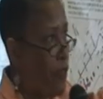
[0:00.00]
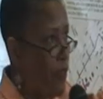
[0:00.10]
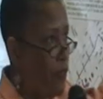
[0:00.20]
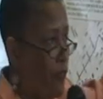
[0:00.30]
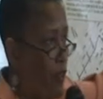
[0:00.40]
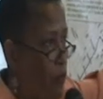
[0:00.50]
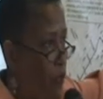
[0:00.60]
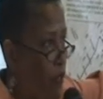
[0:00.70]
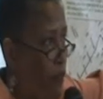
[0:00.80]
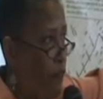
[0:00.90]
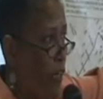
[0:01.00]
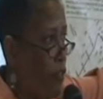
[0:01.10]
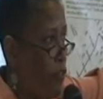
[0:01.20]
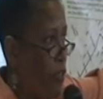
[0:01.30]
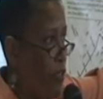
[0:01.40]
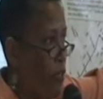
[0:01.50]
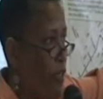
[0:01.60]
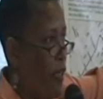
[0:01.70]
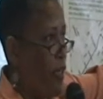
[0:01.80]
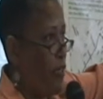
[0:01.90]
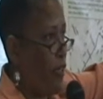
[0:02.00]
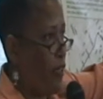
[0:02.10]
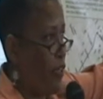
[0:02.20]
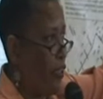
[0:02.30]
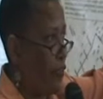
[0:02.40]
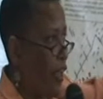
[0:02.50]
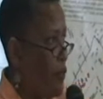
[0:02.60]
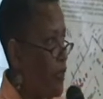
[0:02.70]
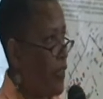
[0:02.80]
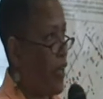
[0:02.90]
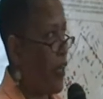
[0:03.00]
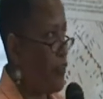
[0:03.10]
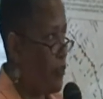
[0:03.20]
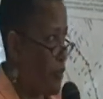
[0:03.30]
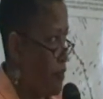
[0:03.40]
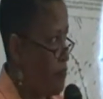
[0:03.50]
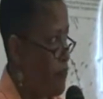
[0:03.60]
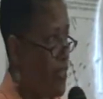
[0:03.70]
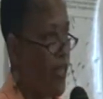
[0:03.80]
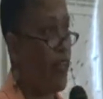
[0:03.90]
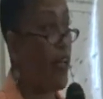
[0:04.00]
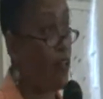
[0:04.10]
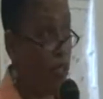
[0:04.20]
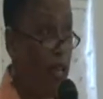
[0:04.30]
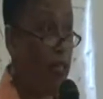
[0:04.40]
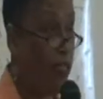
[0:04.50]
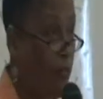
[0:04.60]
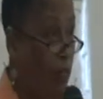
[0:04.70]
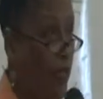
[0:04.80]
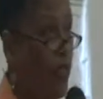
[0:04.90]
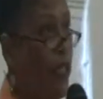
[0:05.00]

coming from one of the foundries down here, AD&I. You can stand outside and smell